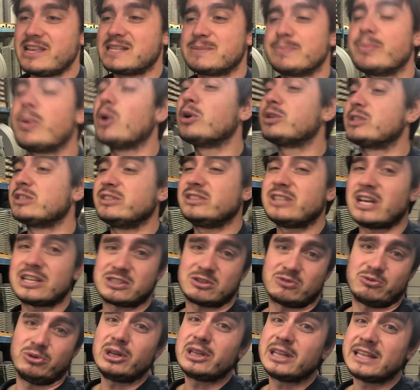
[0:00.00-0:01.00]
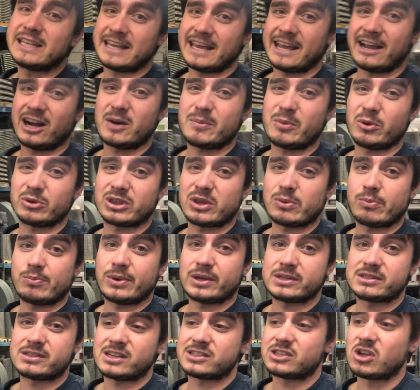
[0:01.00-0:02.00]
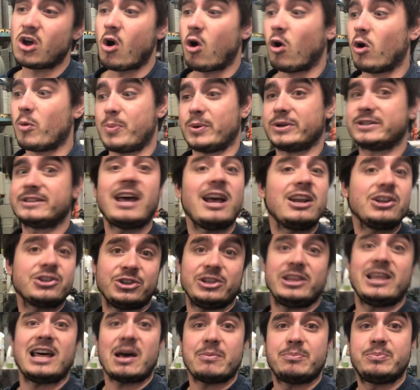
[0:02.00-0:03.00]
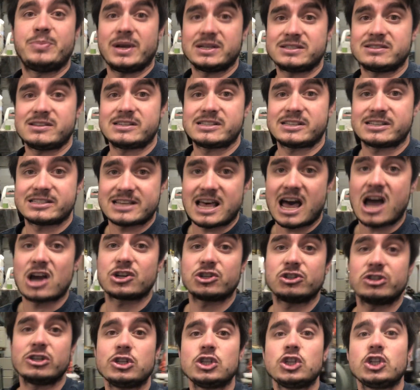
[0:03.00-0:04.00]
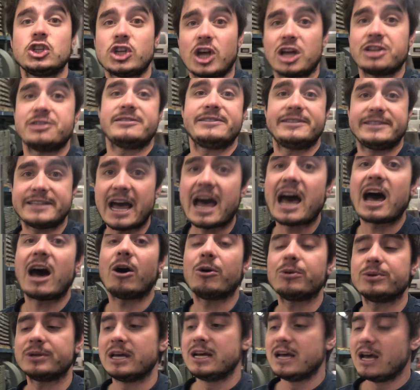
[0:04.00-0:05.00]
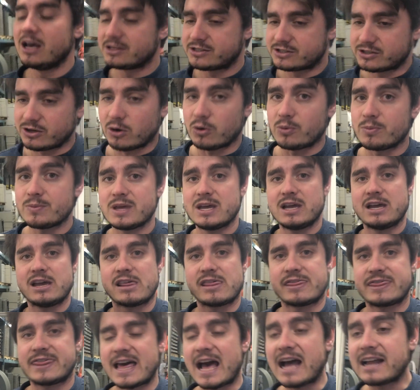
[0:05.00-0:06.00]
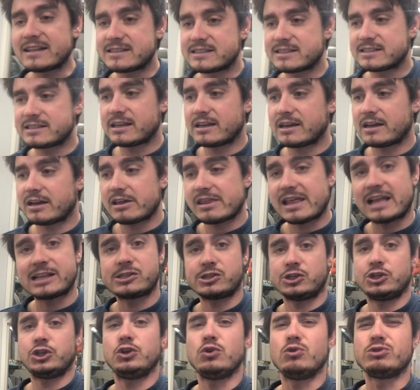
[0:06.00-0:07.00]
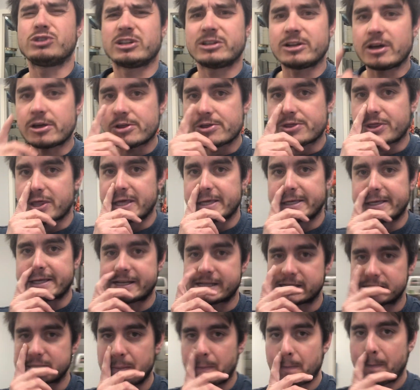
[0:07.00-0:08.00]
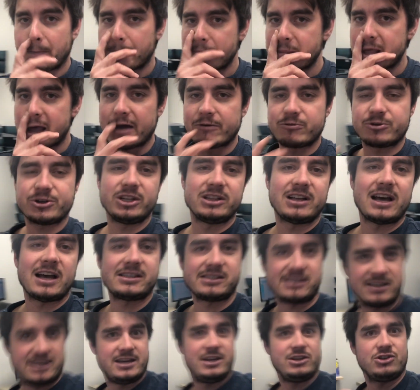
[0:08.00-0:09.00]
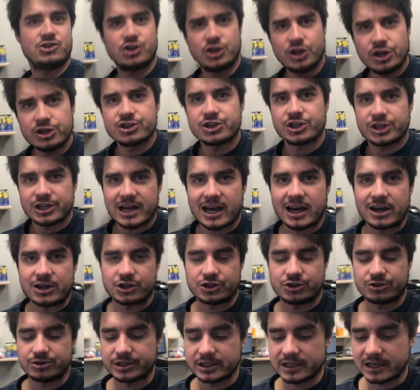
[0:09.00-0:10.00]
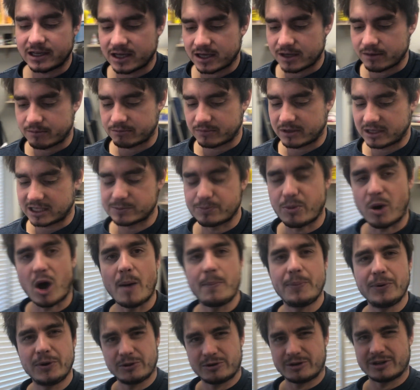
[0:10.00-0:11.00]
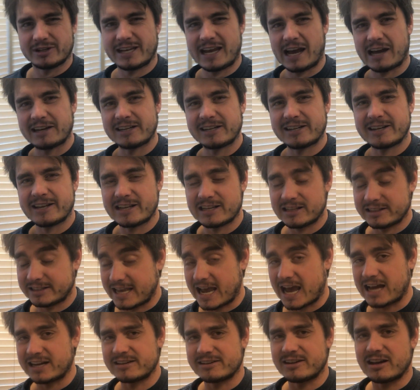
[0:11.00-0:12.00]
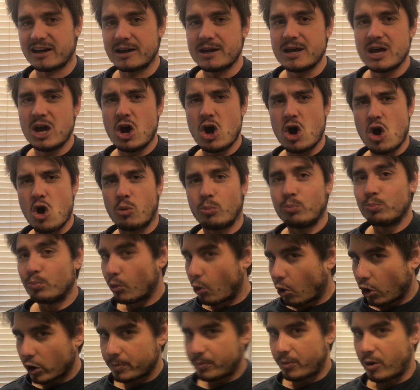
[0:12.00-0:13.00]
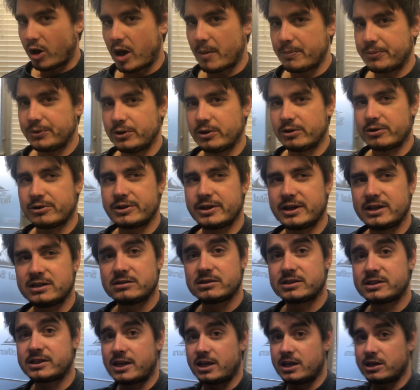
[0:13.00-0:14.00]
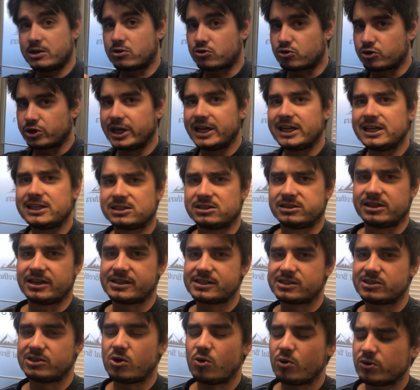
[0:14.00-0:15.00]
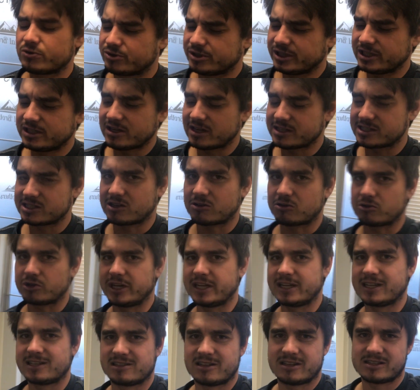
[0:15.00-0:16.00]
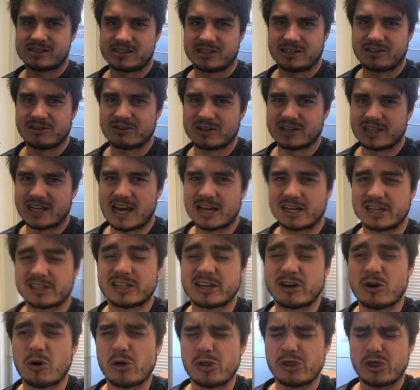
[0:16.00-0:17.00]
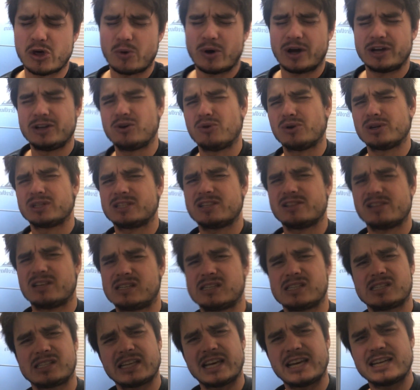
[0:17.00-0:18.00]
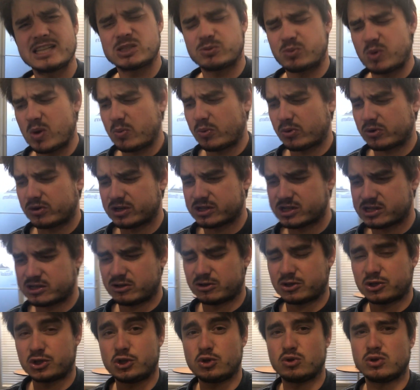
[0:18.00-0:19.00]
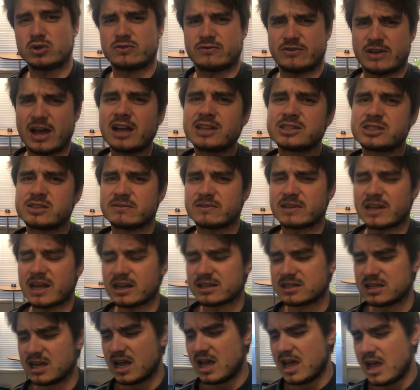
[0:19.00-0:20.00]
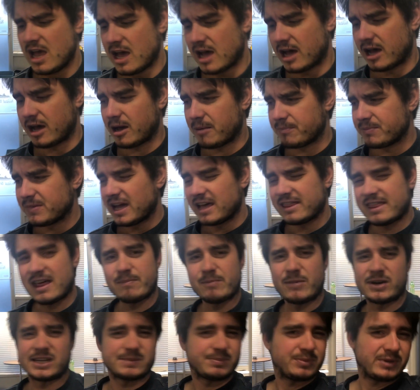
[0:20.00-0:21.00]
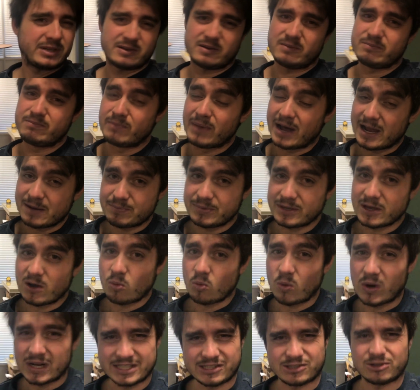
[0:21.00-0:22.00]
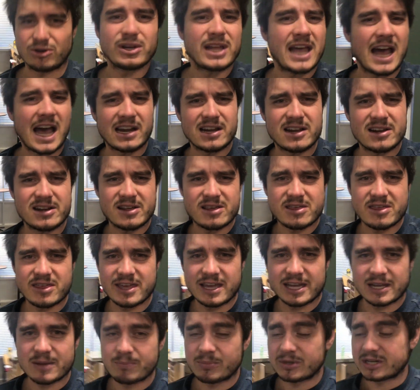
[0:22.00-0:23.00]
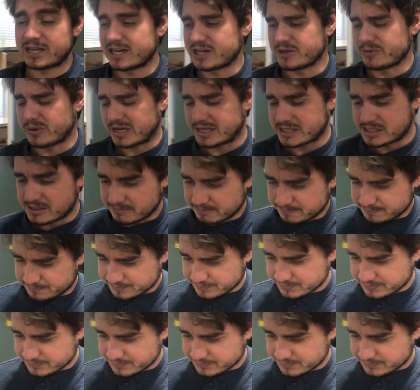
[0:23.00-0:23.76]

this person doesn't really care about the business, or potentially that business is actually shut down. So that's, uh, that's huge. Another thing is, I realized Kijiji actually um, is popular in Canada, Canada, more popular than, say, Craigslist. No one really does Craigslist here in Canada, although I noticed in the States people are still huge fans of that. Um, and that must be might be a Western Canada thing, but anyways,